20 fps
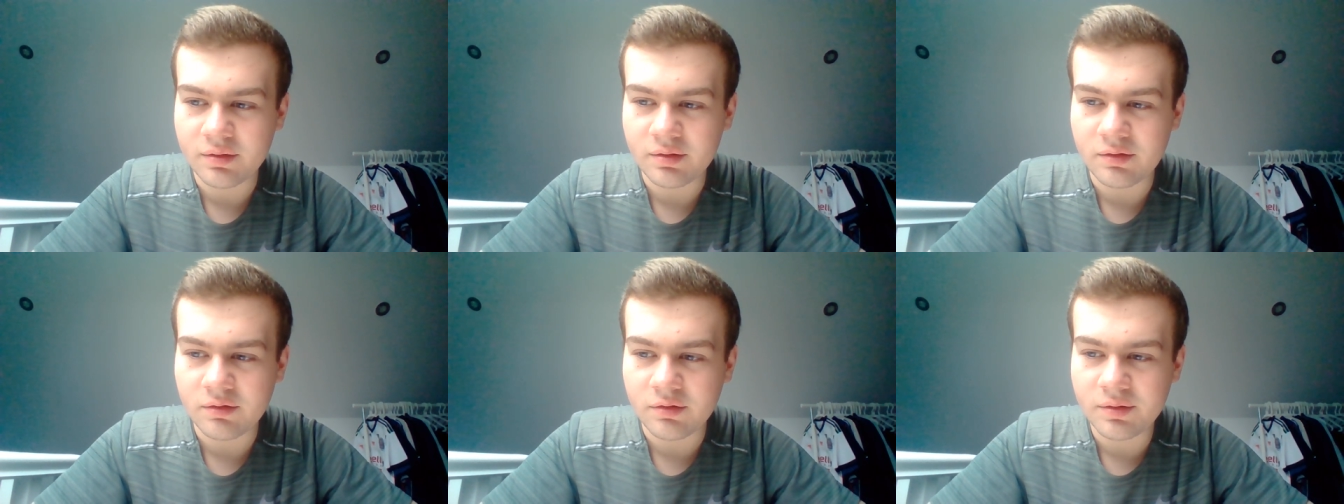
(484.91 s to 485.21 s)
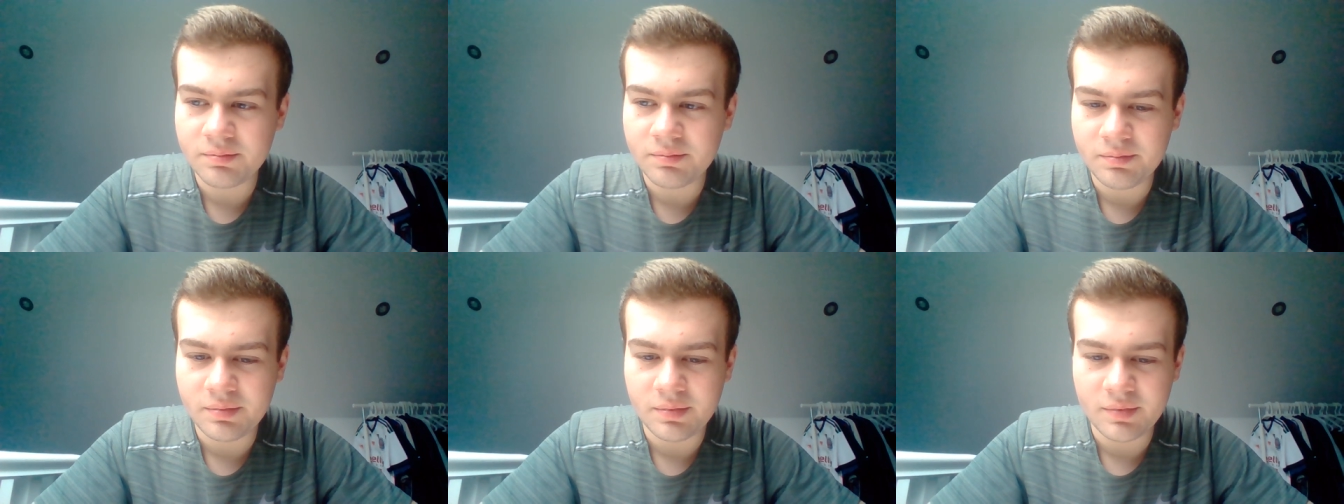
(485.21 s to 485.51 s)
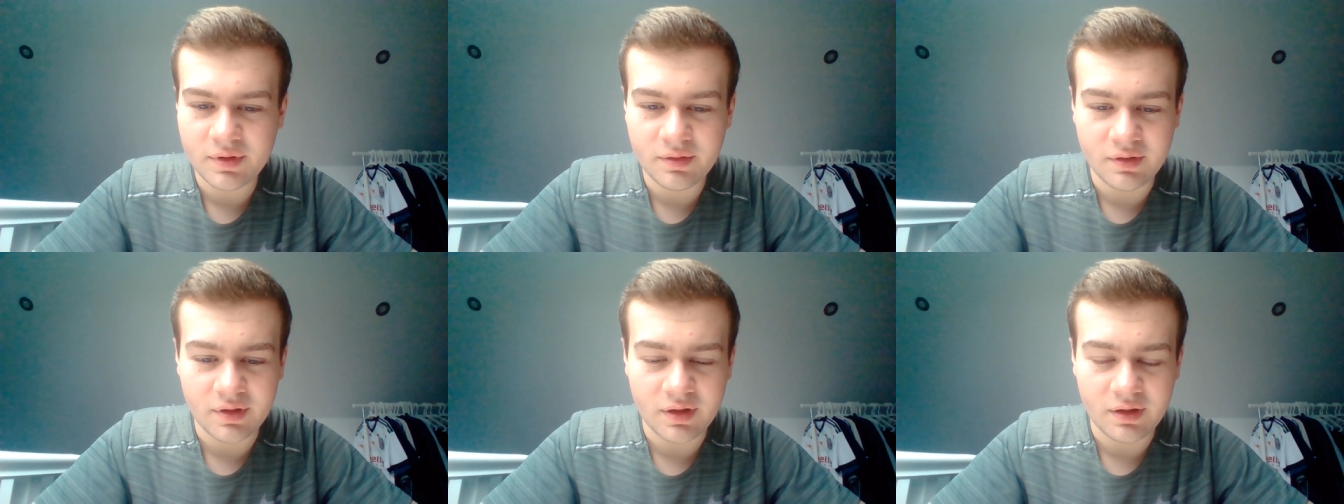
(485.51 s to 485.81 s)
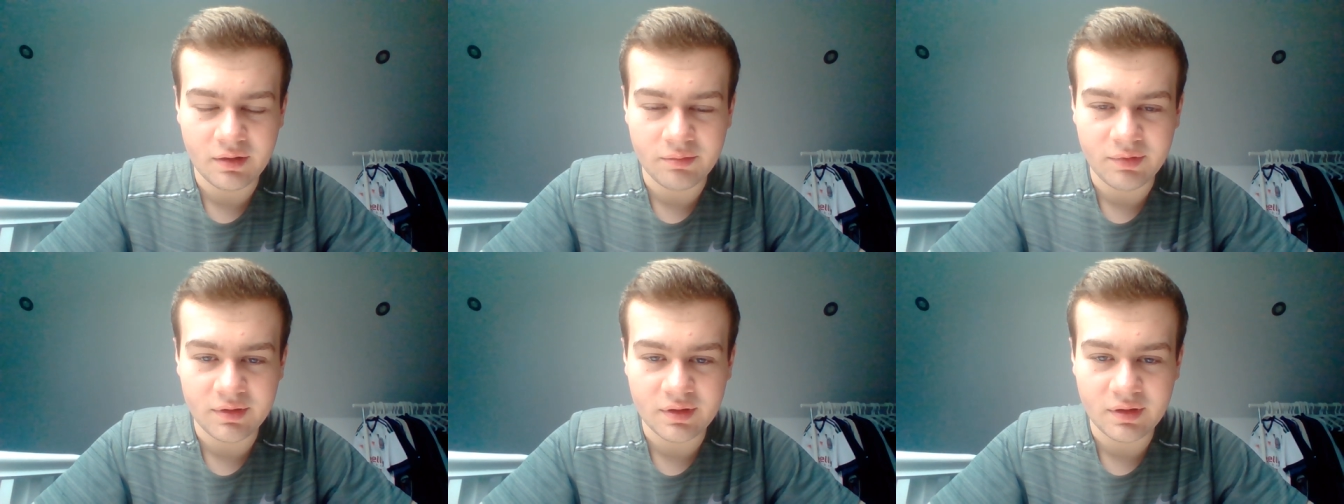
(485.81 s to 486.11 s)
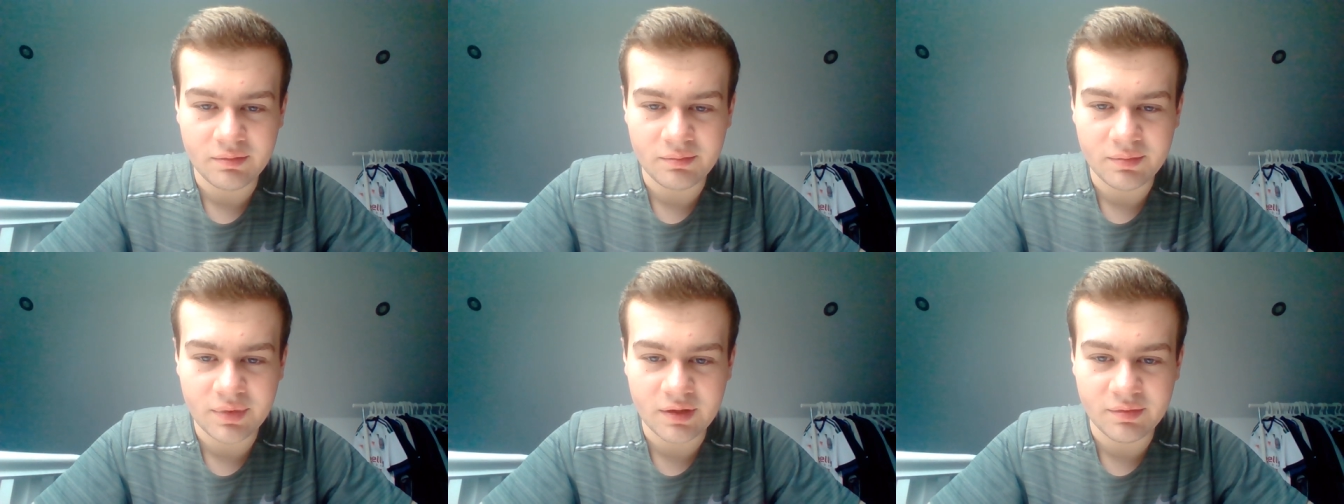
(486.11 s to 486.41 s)
And look, I know we
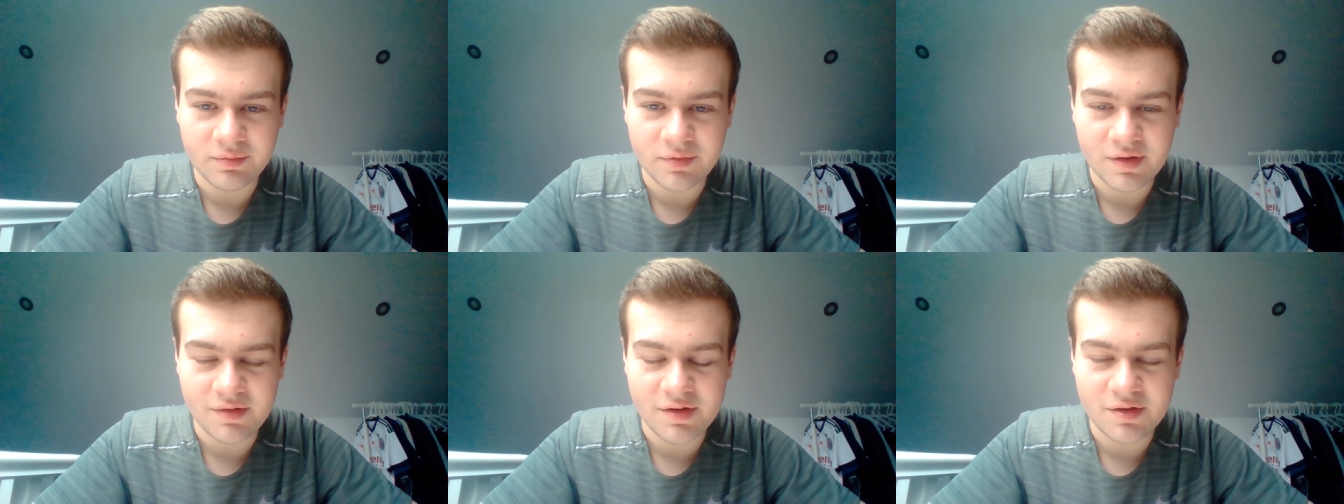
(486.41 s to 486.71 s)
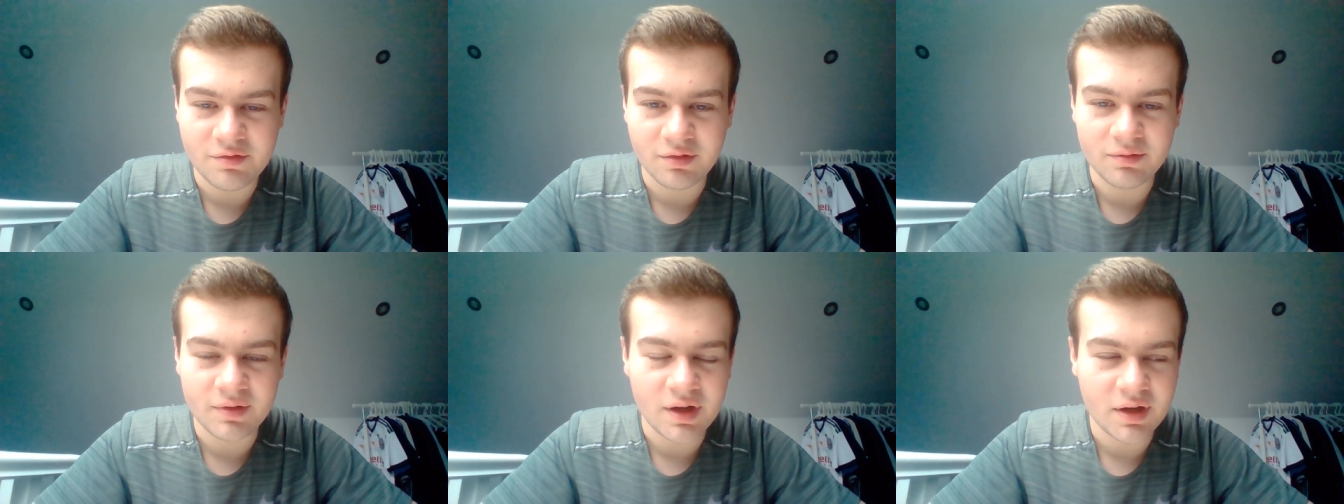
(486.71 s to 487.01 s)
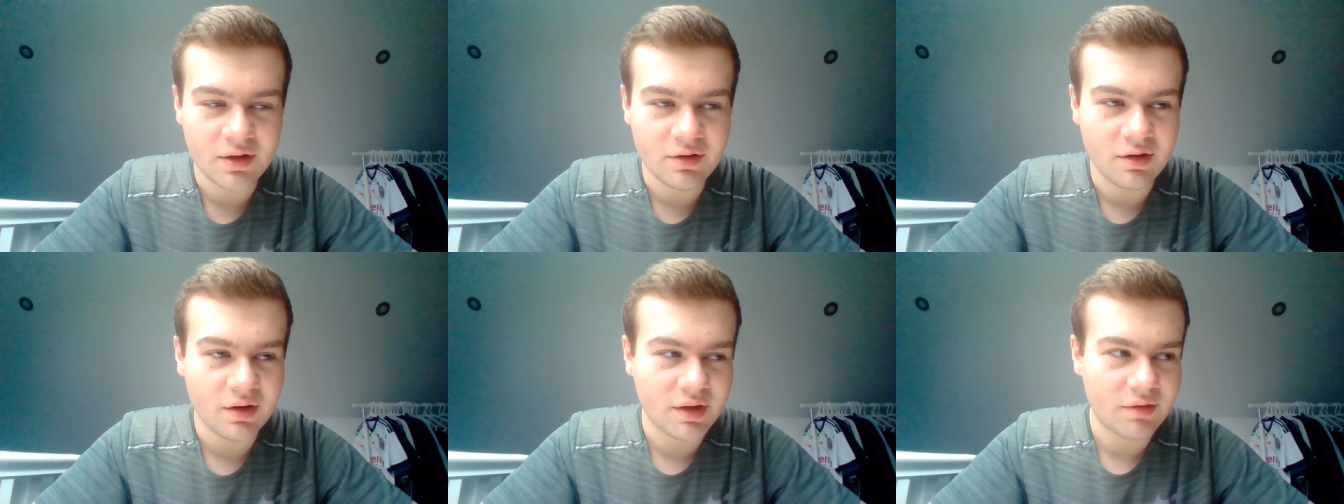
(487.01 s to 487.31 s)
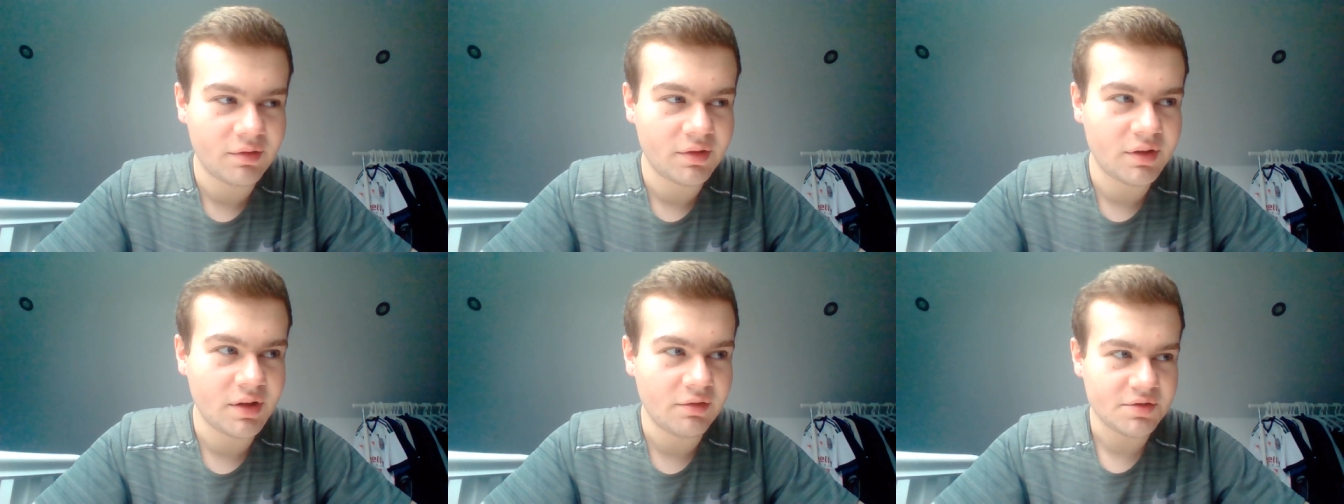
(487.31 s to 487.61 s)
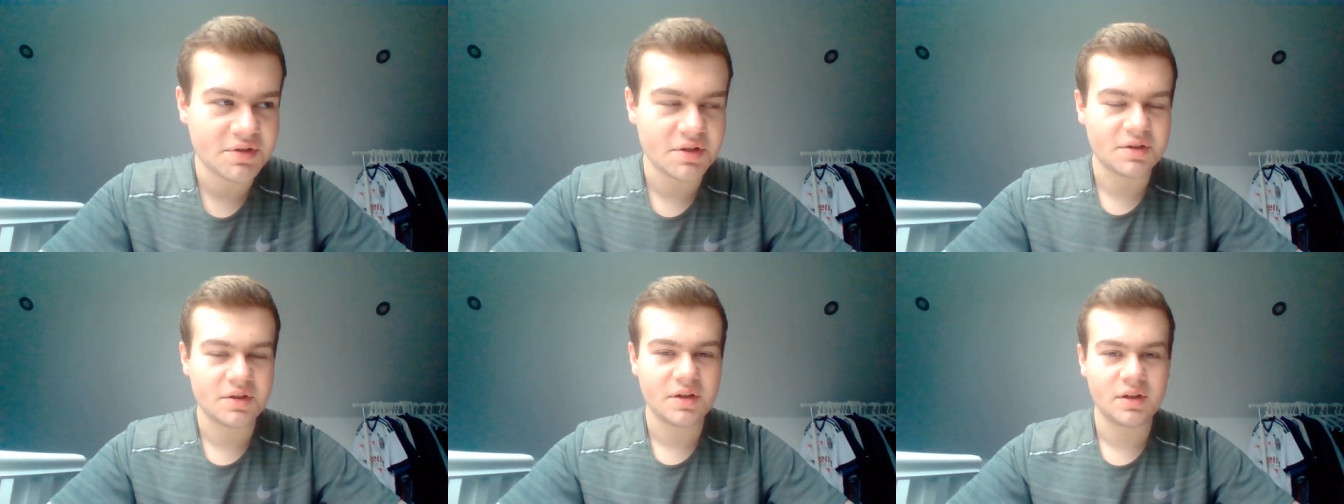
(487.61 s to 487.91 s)
don't have a very good record out in
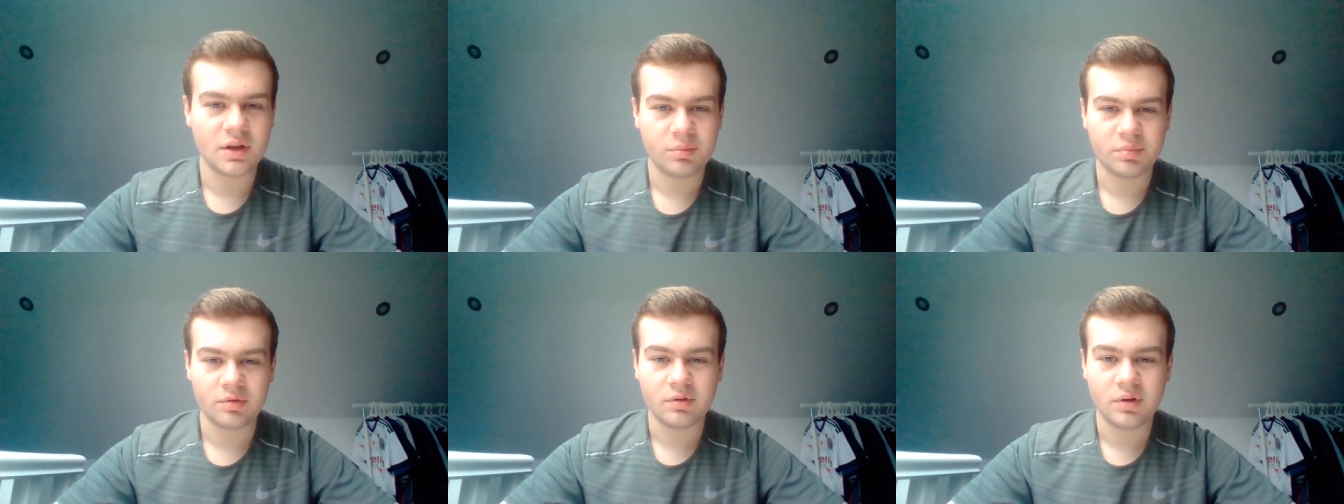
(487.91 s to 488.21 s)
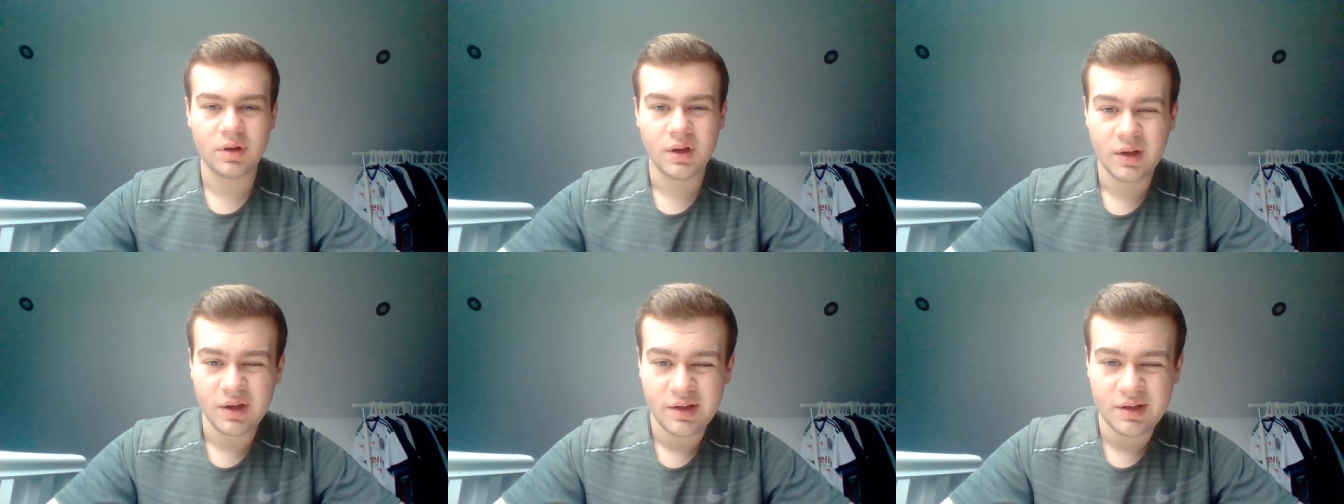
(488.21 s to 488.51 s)
UCD, but